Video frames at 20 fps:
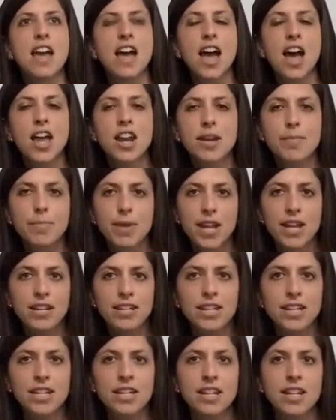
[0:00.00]
An
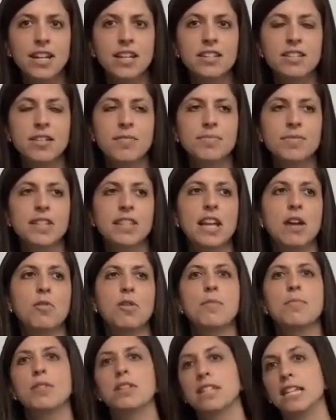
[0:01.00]
opinion is something that we
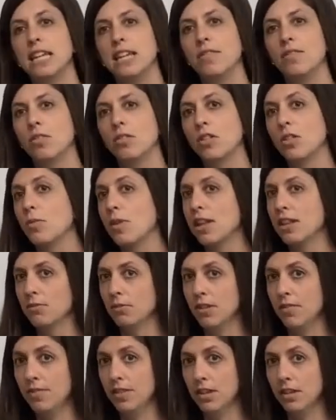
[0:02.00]
believe or the way that
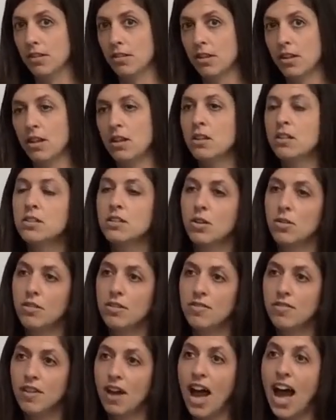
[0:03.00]
we feel. So
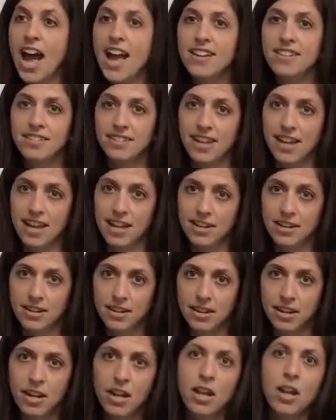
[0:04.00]
if I said
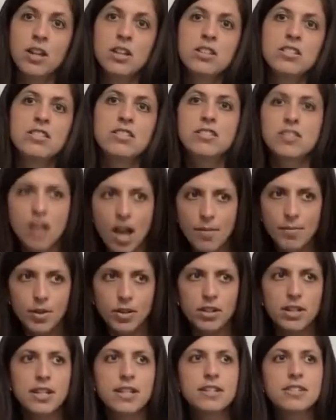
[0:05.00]

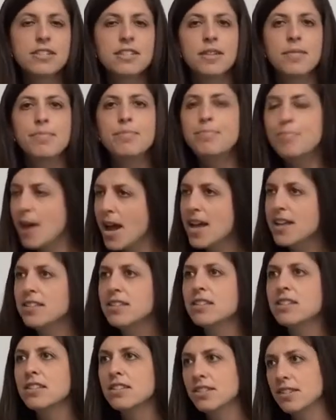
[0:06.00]
summer is the
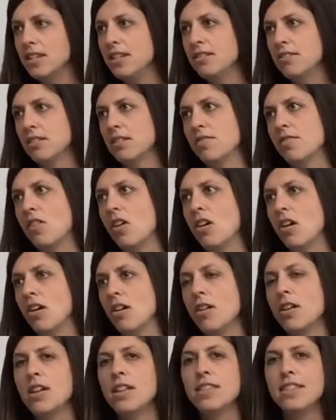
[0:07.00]
best season of
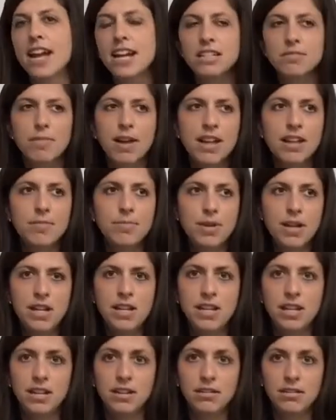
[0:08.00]
all, that's my
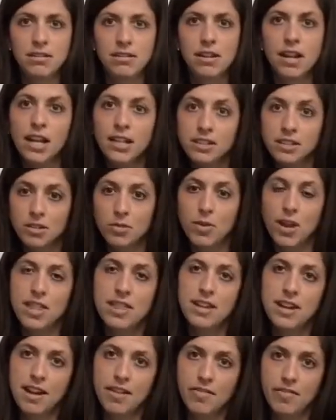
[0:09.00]
opinion. It's the way
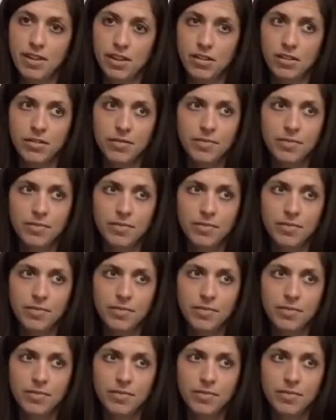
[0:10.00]
that I feel.